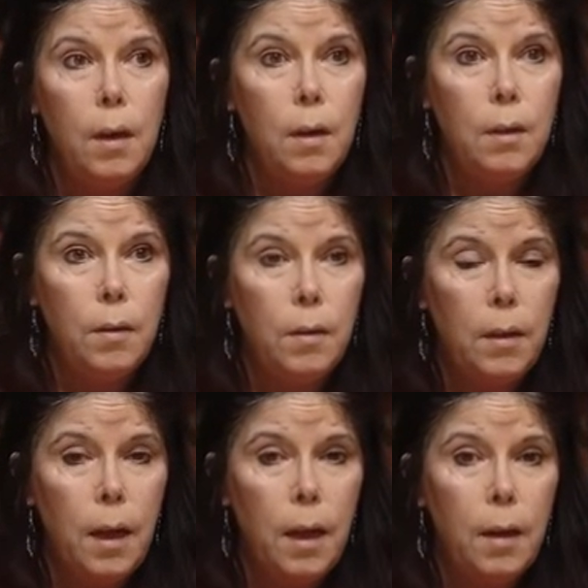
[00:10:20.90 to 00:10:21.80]
another
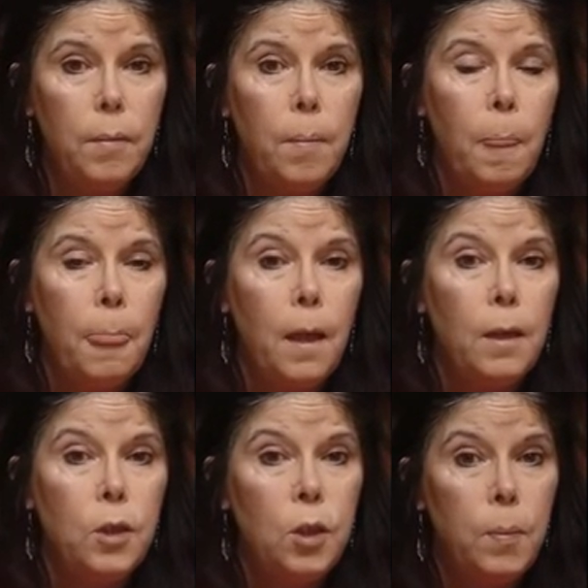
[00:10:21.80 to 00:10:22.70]
live.
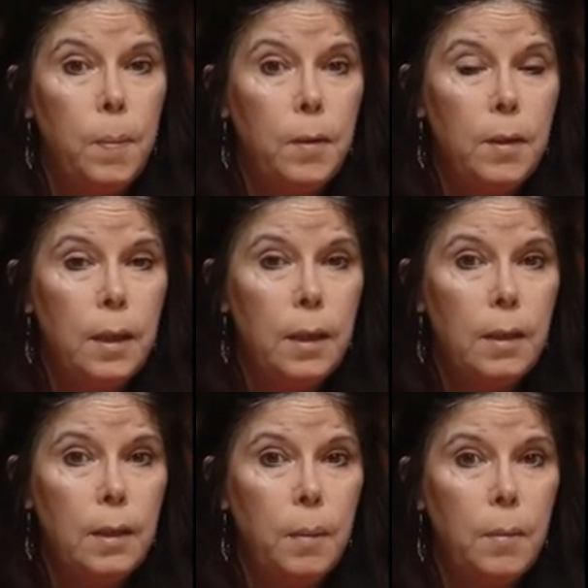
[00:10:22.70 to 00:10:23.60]
Super Bowl Sunday
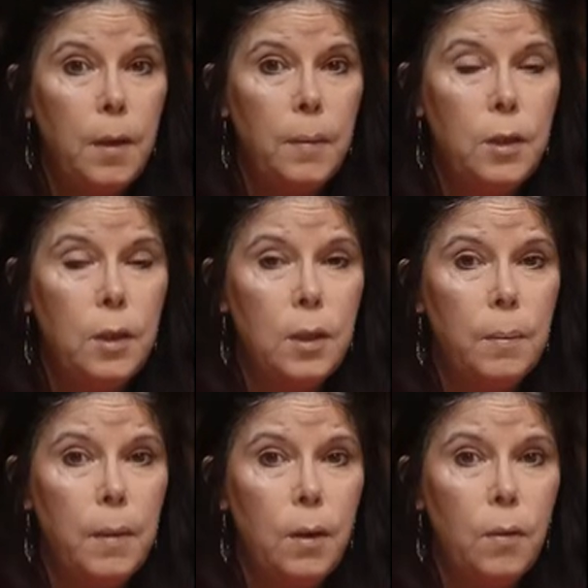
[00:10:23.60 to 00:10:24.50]
is coming up in just
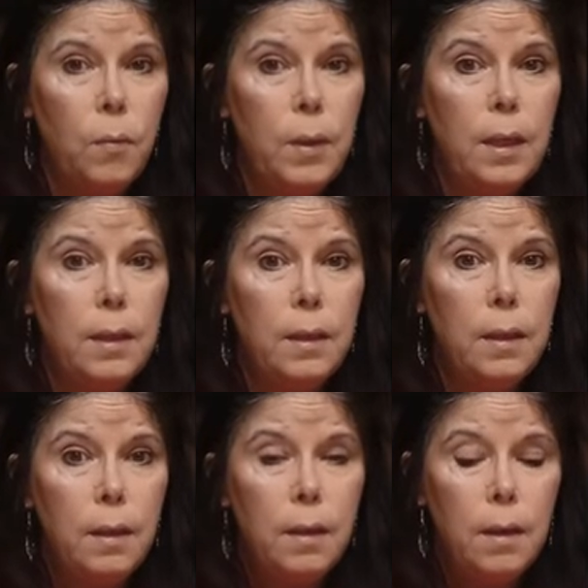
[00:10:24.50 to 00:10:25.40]
a matter of weeks.
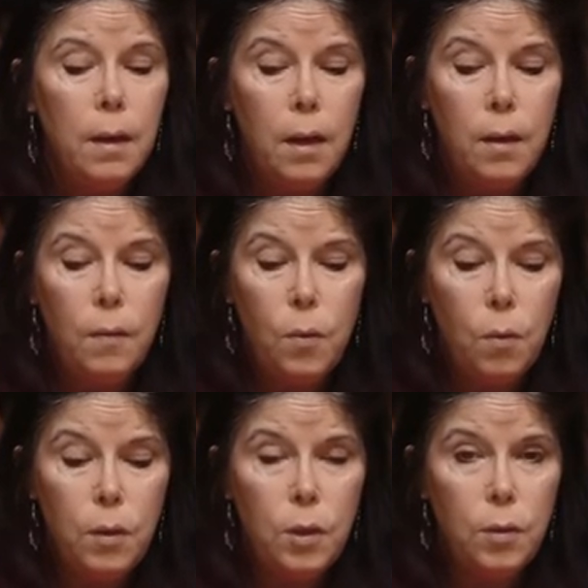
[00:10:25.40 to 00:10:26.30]
And of
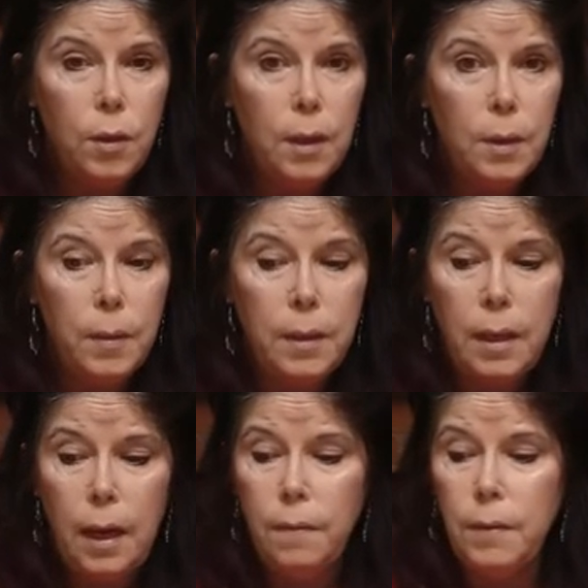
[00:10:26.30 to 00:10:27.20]
course, you guys
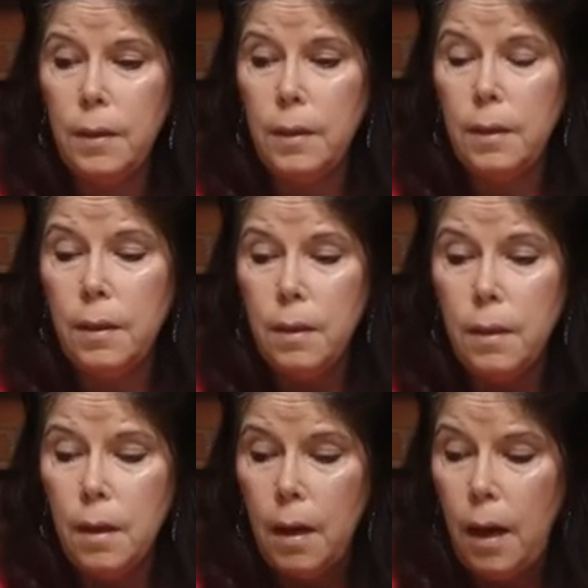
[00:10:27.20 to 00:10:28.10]
must have this
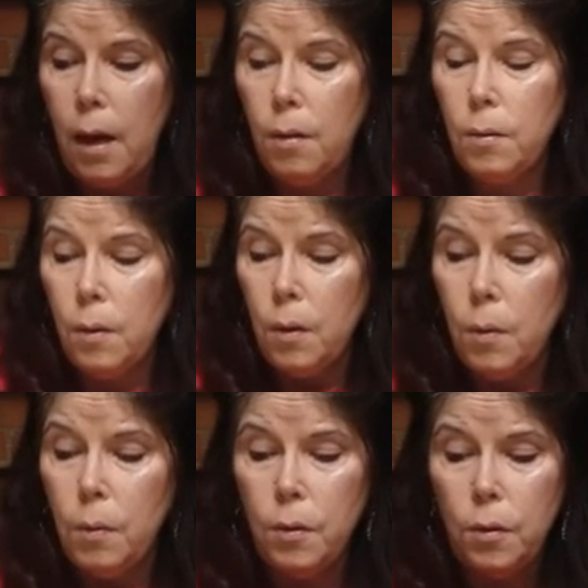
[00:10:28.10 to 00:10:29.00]
out
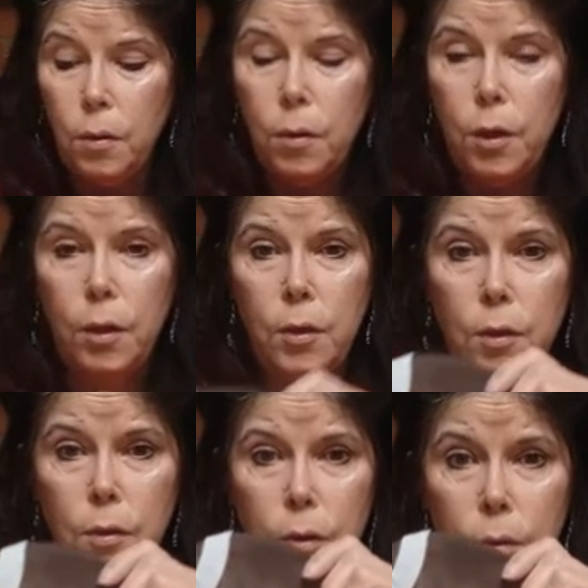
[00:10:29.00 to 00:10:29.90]
with your little
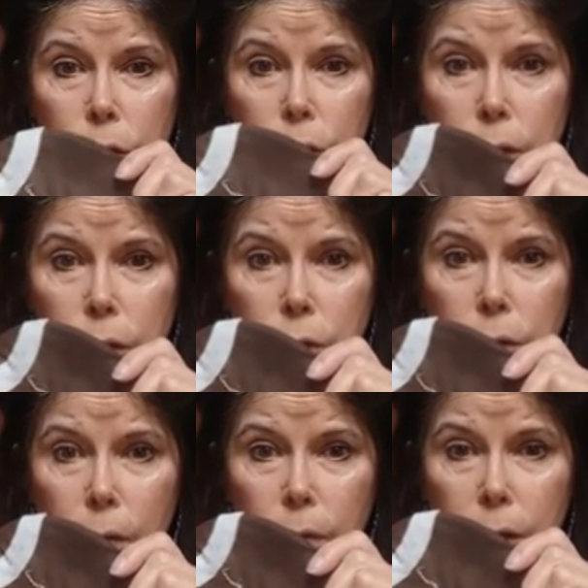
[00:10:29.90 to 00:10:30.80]
coasters. Of course, you'll get
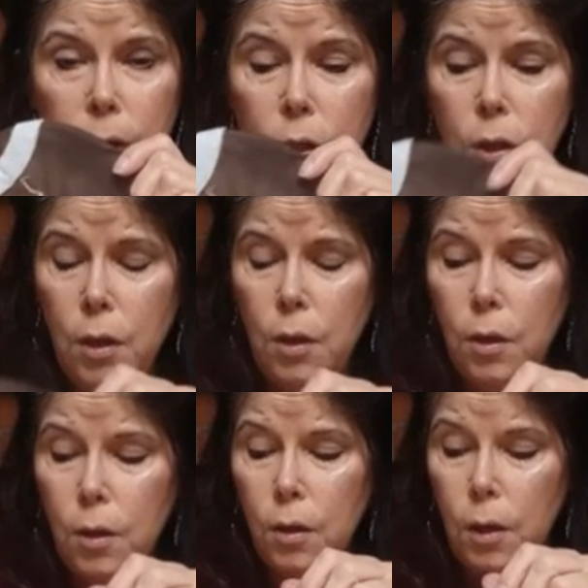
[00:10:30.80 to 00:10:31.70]
yours all finished.
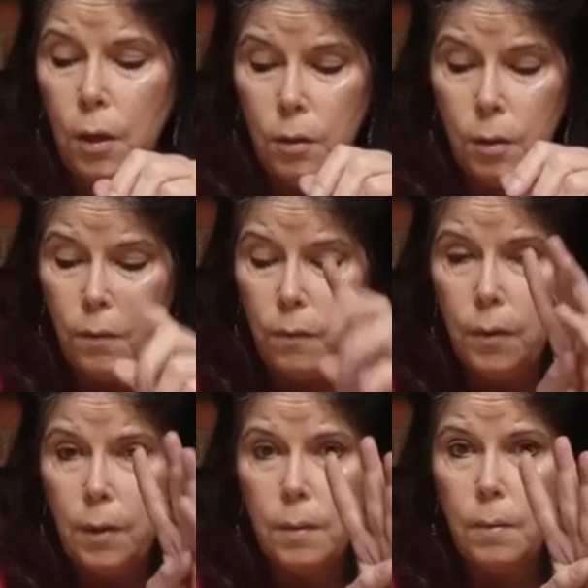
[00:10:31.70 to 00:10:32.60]

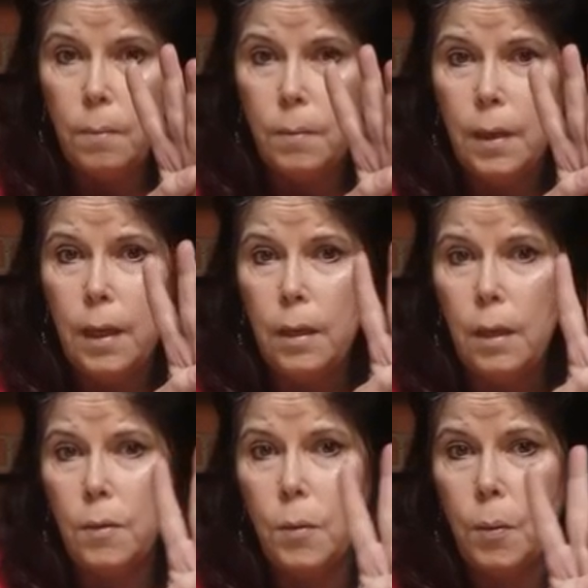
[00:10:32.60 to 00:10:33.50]
This kit
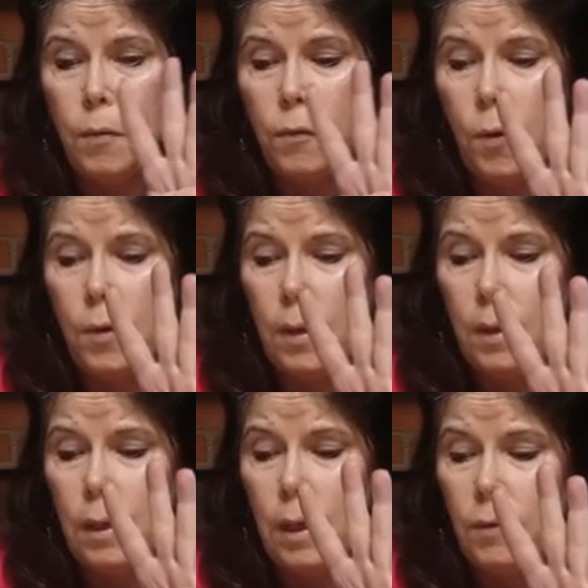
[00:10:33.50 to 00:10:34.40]
comes with
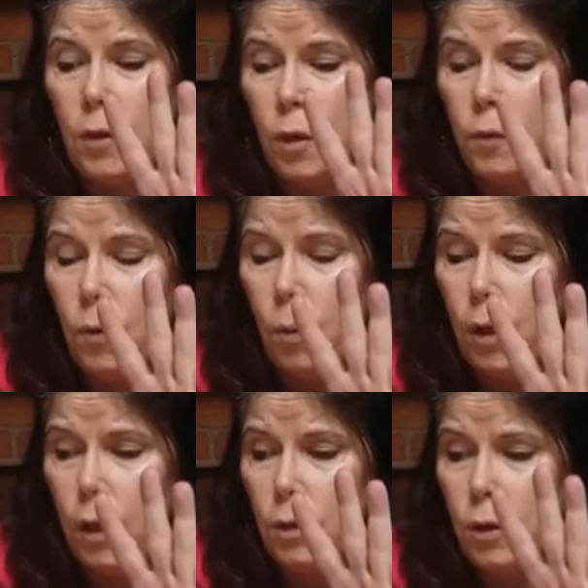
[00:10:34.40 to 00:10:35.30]
enough to do 4
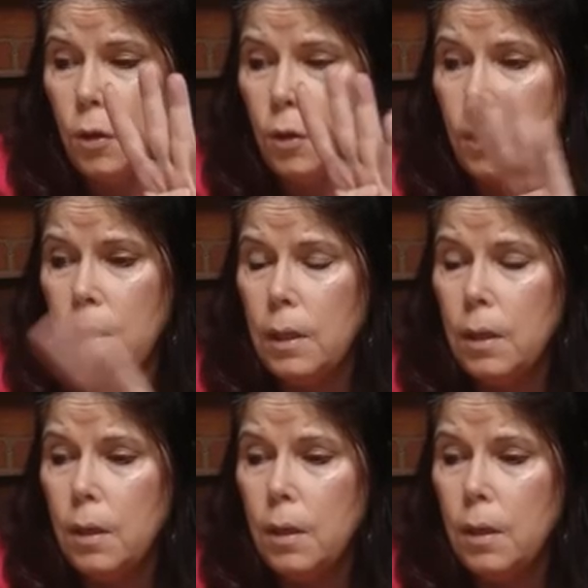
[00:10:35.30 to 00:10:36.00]
coasters,